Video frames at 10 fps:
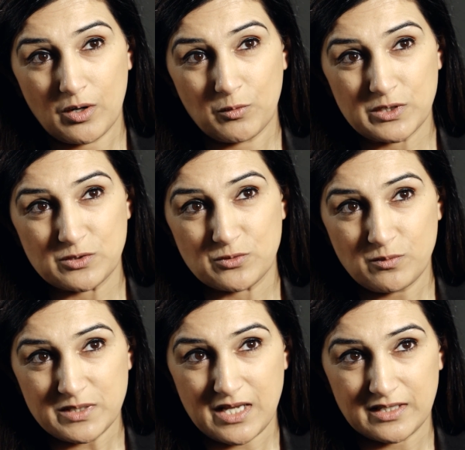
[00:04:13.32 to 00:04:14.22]
which was
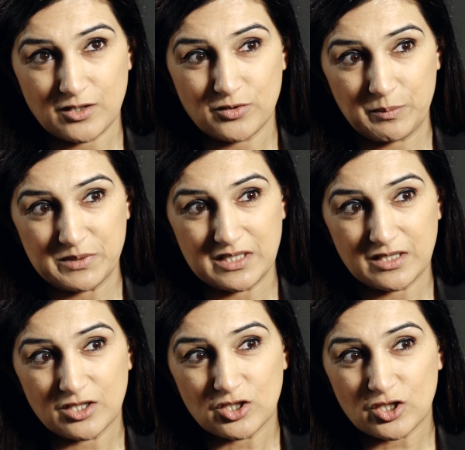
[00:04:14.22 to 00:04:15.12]
almost like a cryptic
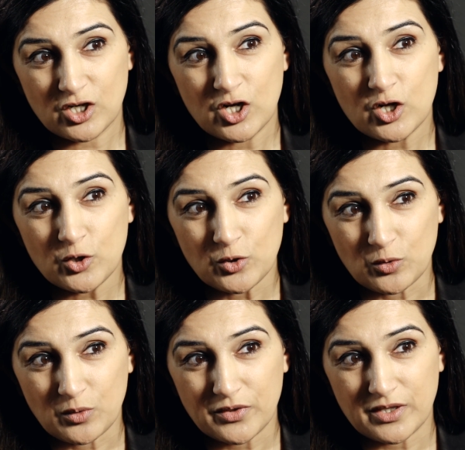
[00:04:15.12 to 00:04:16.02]
clue